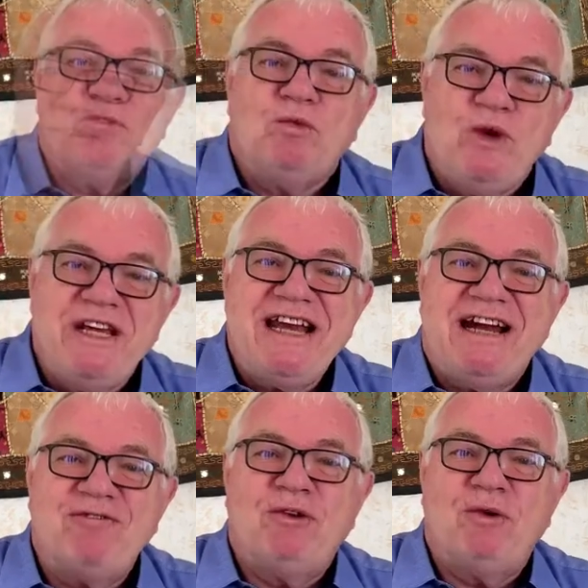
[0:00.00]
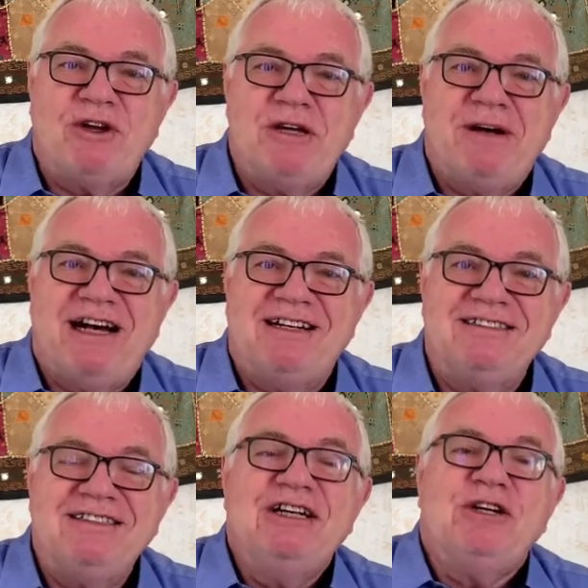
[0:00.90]
We have to worry about it.
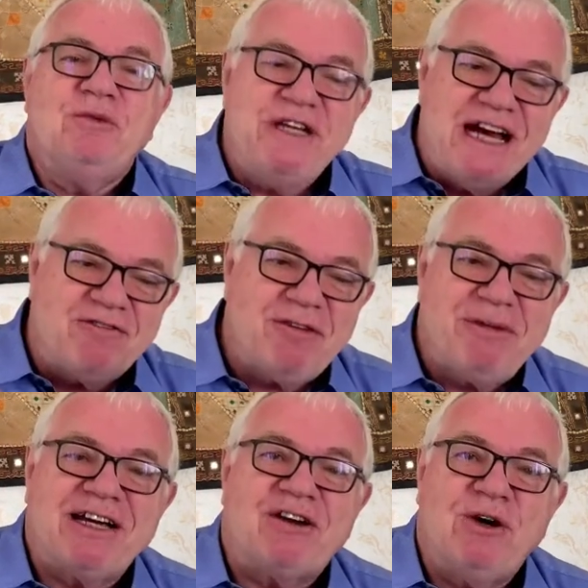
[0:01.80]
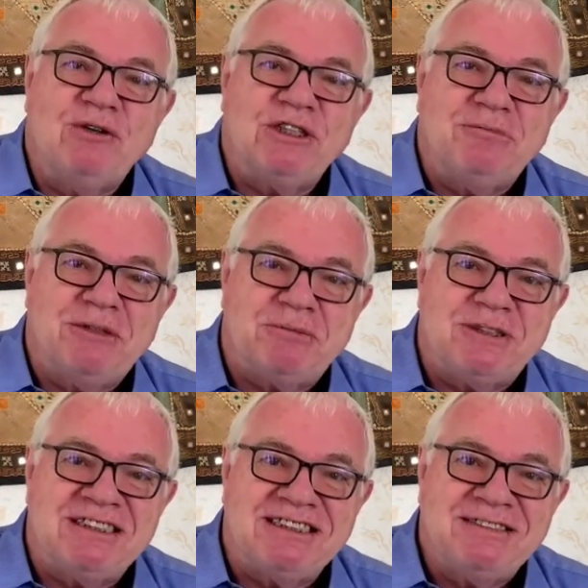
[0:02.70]
We have to make our own
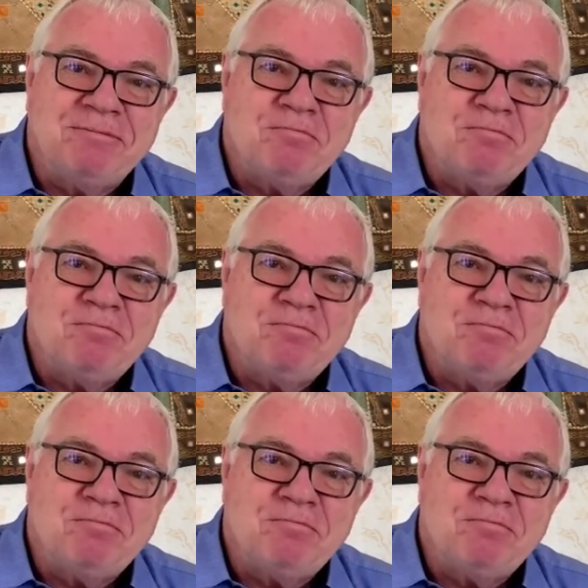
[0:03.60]
commitments.